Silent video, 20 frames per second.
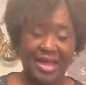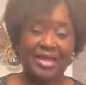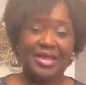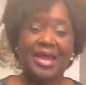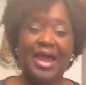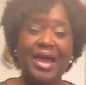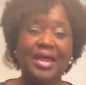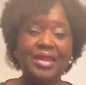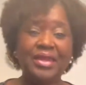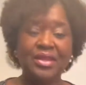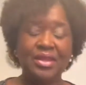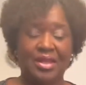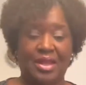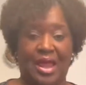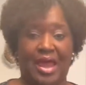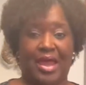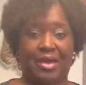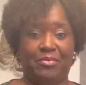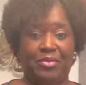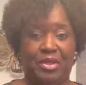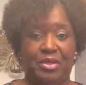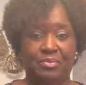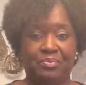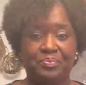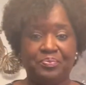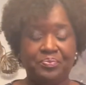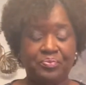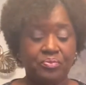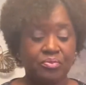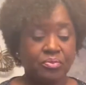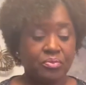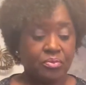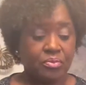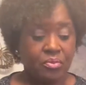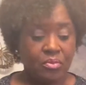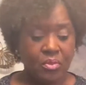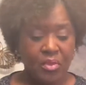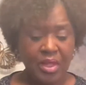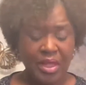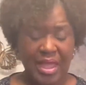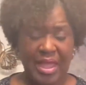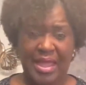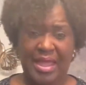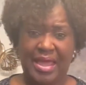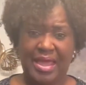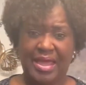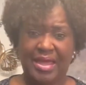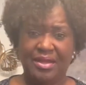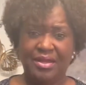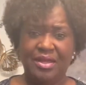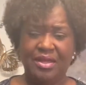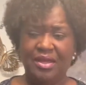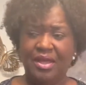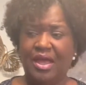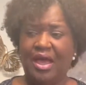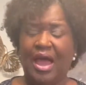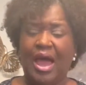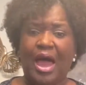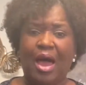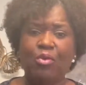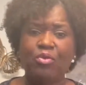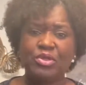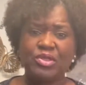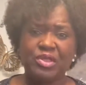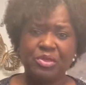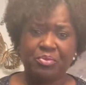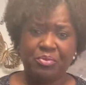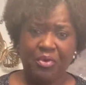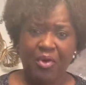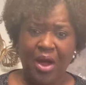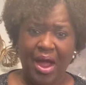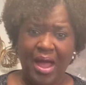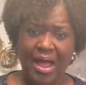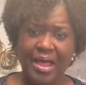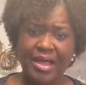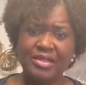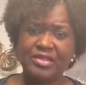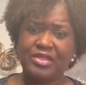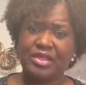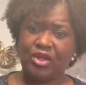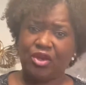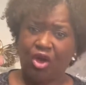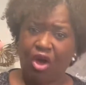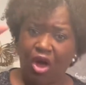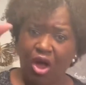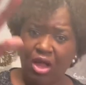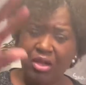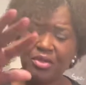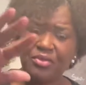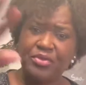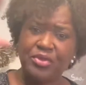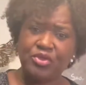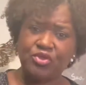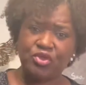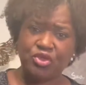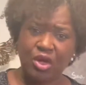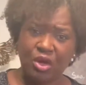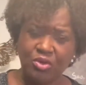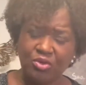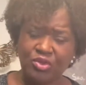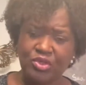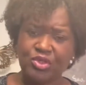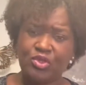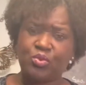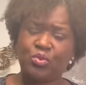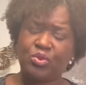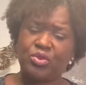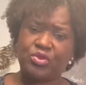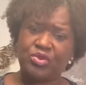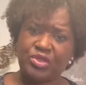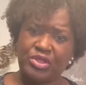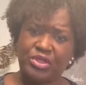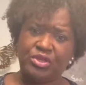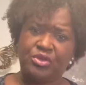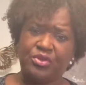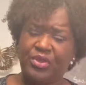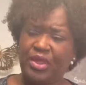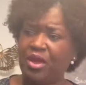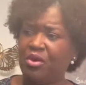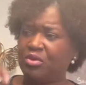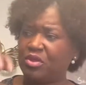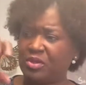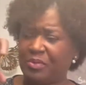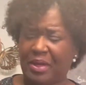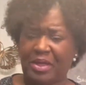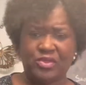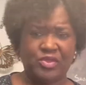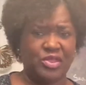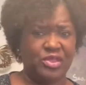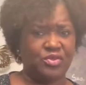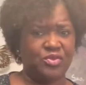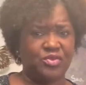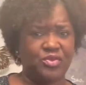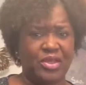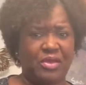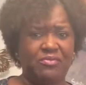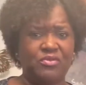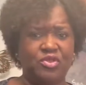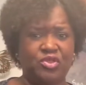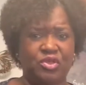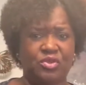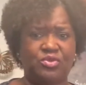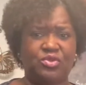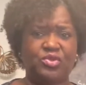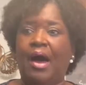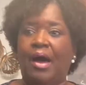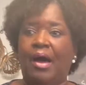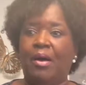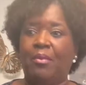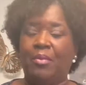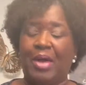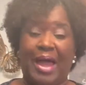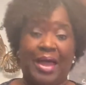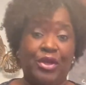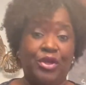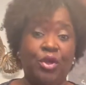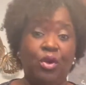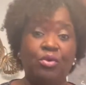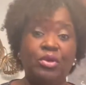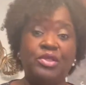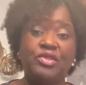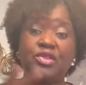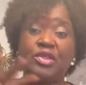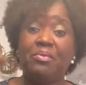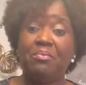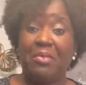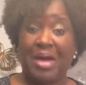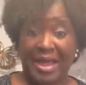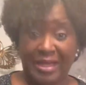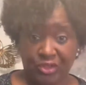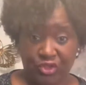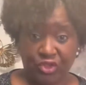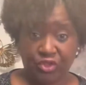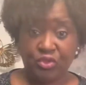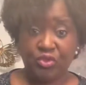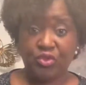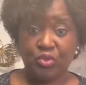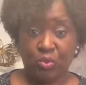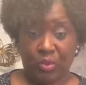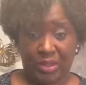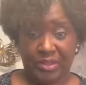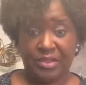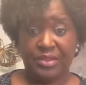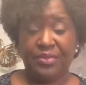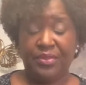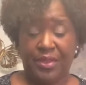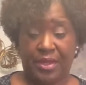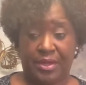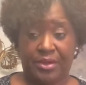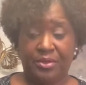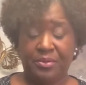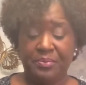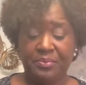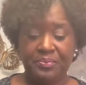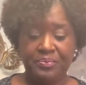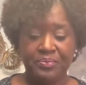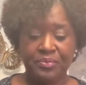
Got in the lobby and I was surprised that all of the churches were still there. It was about six or seven churches. Um, I noticed that my church wasn't there.